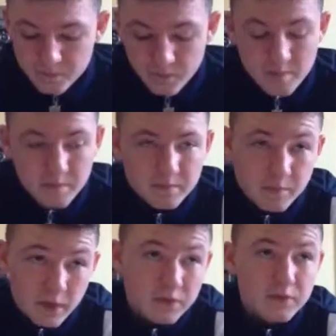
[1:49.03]
We
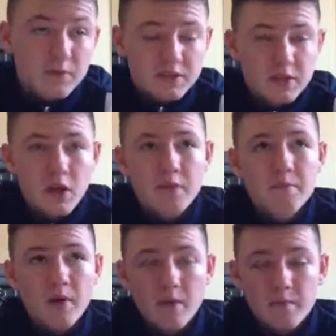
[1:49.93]
started
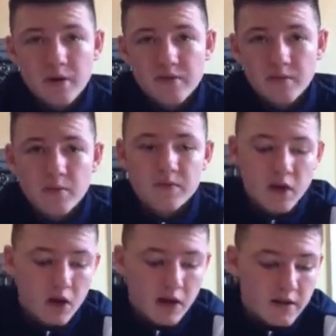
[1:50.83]
on both of them with
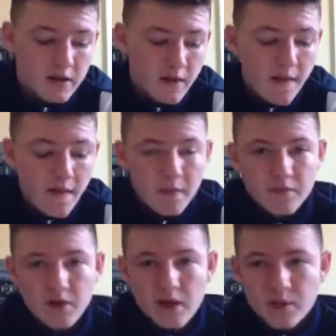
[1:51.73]
like
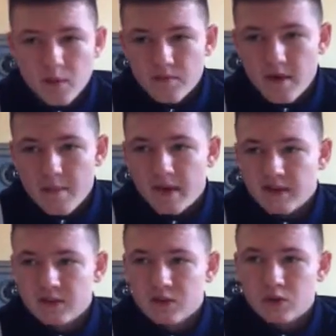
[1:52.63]
the 1 rep
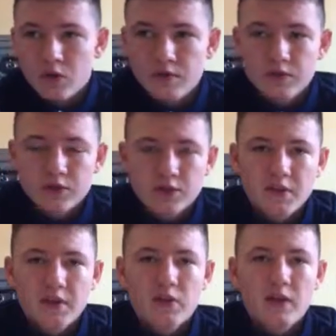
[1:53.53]
max and stuff, just so
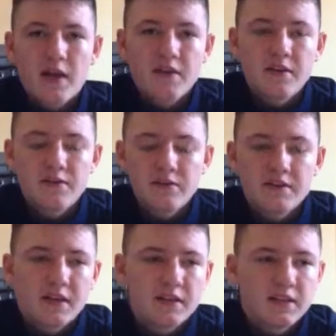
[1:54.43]
they could get the different
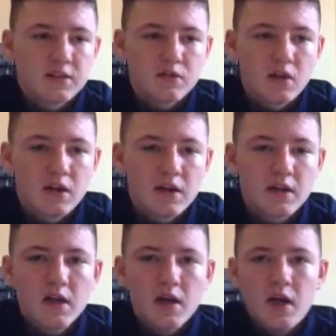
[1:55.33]
techniques right,
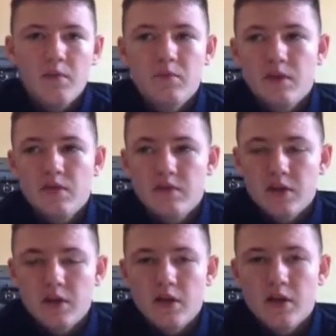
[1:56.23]
and with
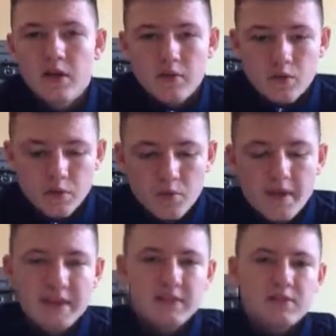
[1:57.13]
all the
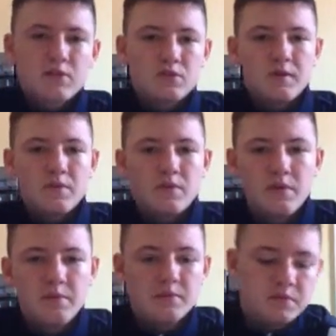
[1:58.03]
weights, because we didn't want
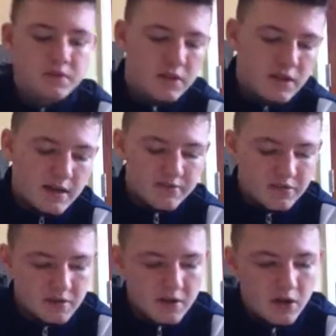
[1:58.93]
them to have
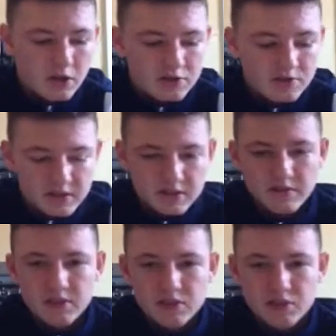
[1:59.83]
a larger risk
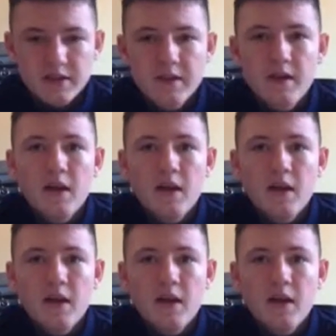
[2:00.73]
of injury.